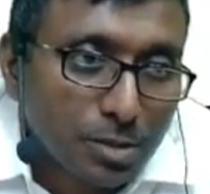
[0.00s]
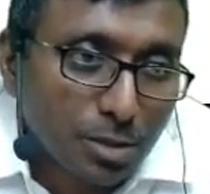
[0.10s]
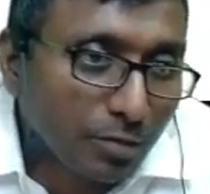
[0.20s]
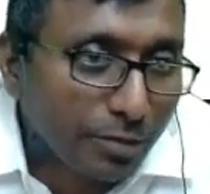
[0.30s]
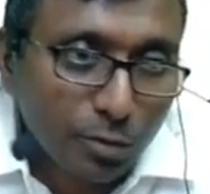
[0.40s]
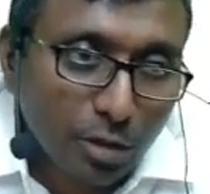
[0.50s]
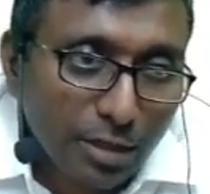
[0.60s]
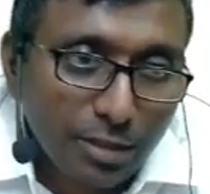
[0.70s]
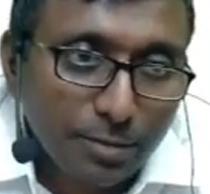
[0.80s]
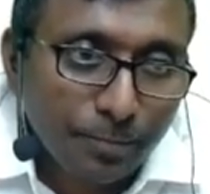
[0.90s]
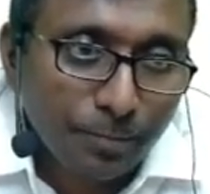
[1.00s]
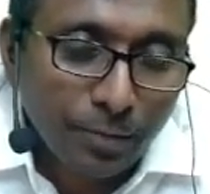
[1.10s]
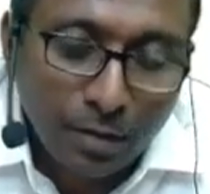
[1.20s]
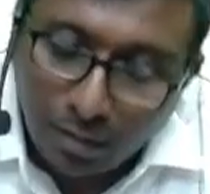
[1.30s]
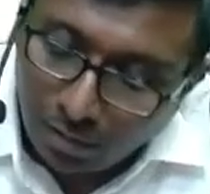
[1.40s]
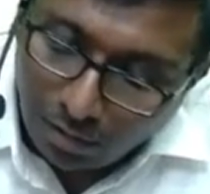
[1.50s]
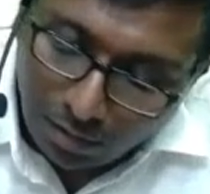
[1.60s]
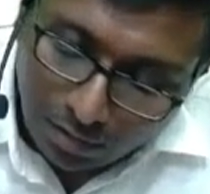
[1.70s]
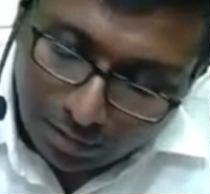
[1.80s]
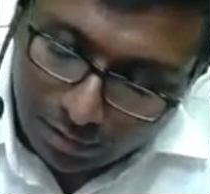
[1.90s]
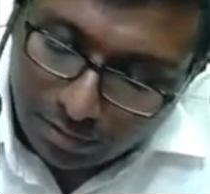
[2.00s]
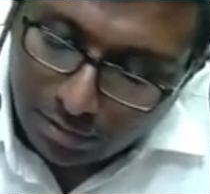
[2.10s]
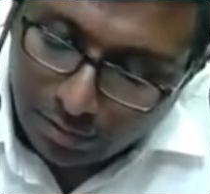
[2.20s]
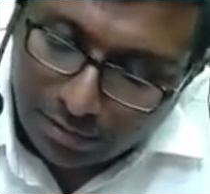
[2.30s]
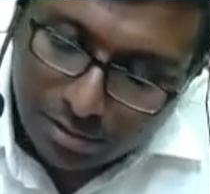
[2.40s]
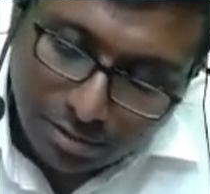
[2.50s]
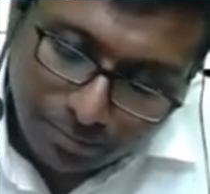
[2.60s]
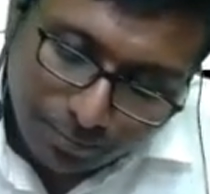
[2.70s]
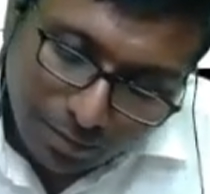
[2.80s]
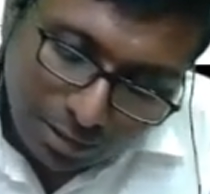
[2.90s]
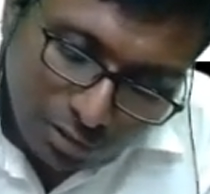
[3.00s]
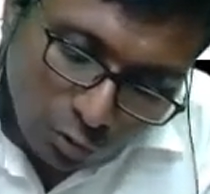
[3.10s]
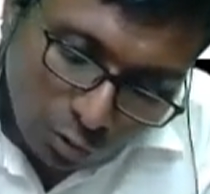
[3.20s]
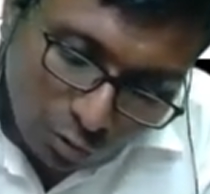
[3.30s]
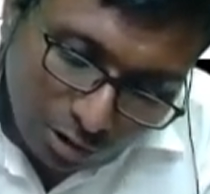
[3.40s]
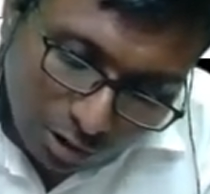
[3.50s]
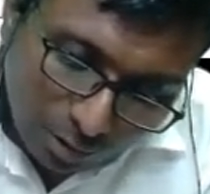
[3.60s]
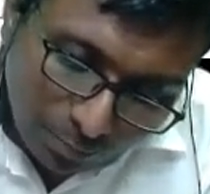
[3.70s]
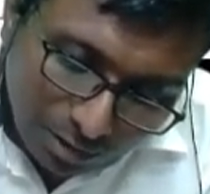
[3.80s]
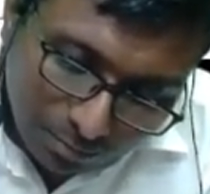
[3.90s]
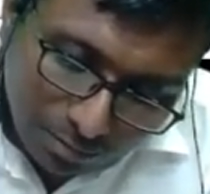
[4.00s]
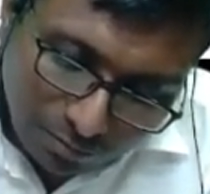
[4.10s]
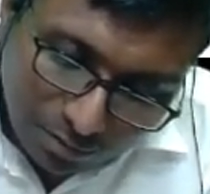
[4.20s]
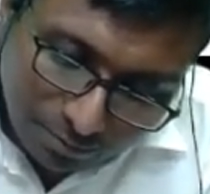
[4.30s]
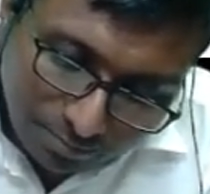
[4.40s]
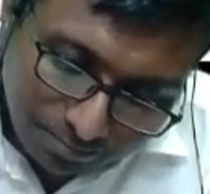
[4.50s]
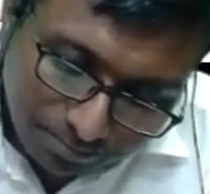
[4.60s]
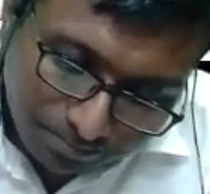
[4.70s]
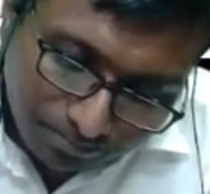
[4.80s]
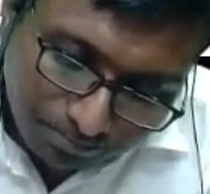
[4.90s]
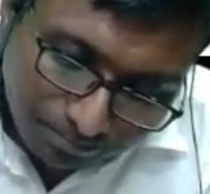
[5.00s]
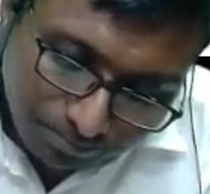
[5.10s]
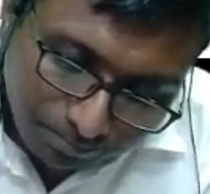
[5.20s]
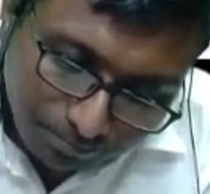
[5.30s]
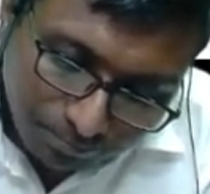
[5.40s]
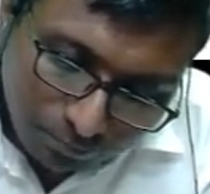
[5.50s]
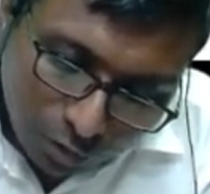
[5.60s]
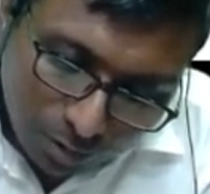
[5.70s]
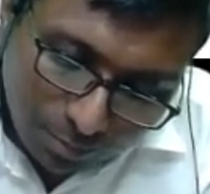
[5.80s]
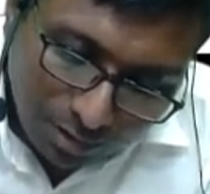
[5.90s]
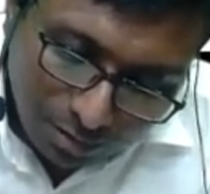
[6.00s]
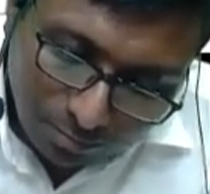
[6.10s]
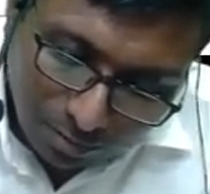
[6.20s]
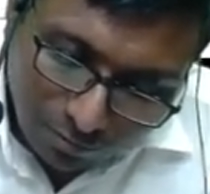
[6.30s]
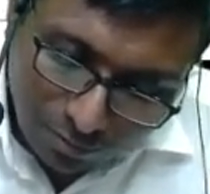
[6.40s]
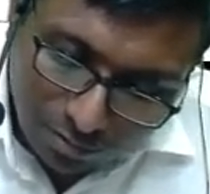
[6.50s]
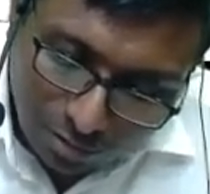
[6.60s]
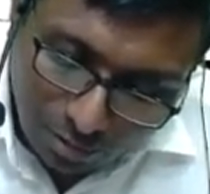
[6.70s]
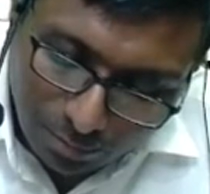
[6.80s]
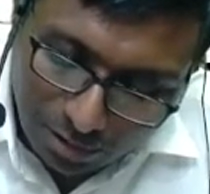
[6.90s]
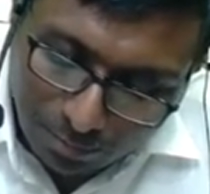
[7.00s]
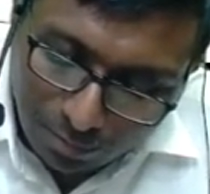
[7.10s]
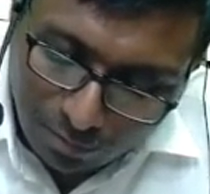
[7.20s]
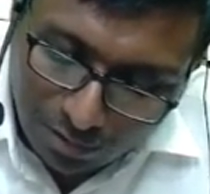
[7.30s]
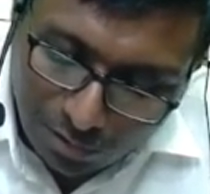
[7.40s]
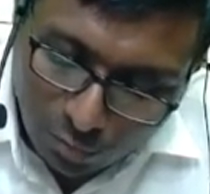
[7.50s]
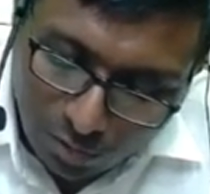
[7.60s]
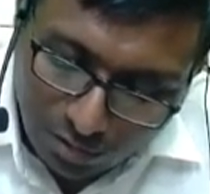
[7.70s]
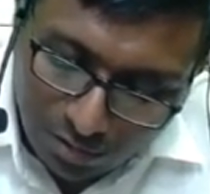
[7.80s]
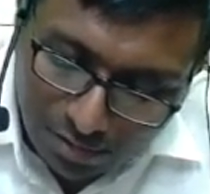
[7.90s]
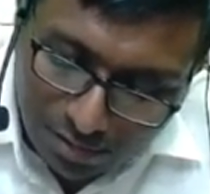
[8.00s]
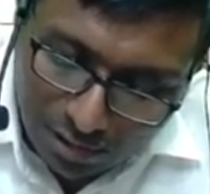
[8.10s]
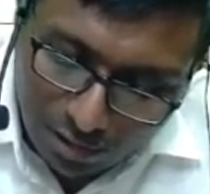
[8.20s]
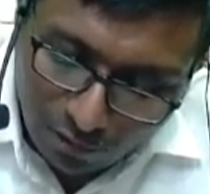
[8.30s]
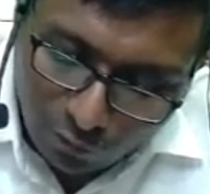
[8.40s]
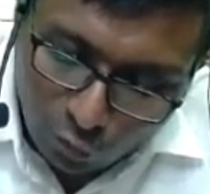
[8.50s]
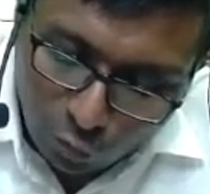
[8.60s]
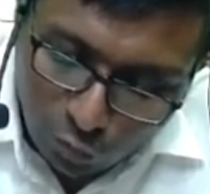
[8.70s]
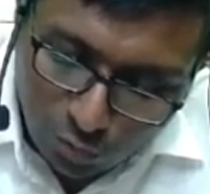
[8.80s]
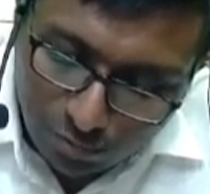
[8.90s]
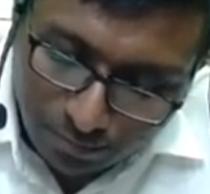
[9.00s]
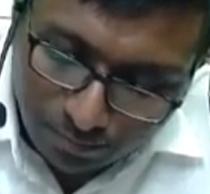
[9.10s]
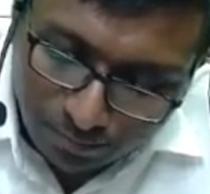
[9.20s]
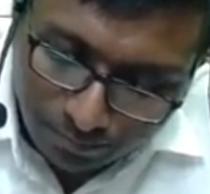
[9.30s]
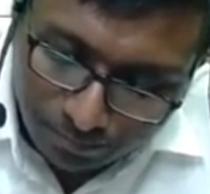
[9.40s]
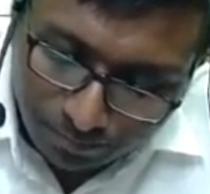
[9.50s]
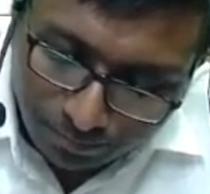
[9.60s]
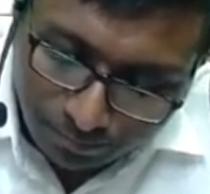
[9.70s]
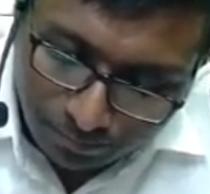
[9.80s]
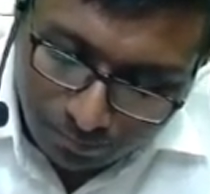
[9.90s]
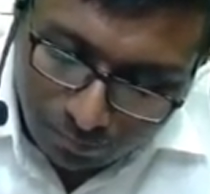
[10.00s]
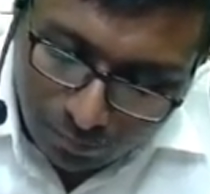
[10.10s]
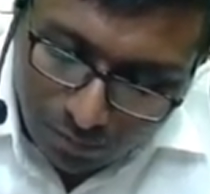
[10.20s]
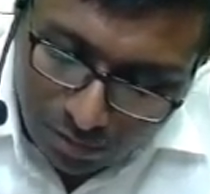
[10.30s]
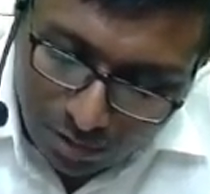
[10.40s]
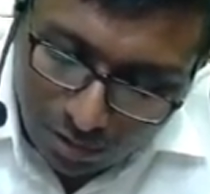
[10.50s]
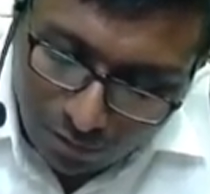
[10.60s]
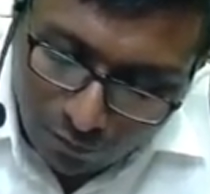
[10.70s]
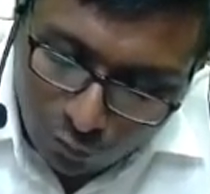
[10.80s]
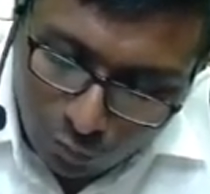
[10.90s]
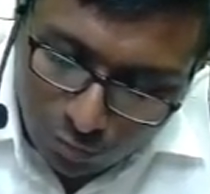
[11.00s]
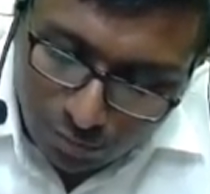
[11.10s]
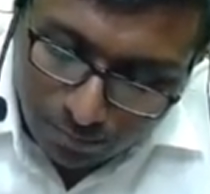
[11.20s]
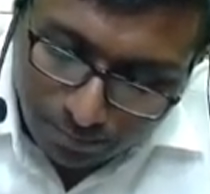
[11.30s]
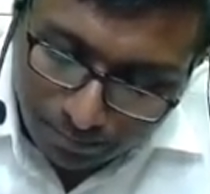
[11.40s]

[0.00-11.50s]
Shall we go ahead? Right. Next. Let's go to topic number 1. Topic number 1. Topic number 1 is what? Sale of goods. Sale of goods.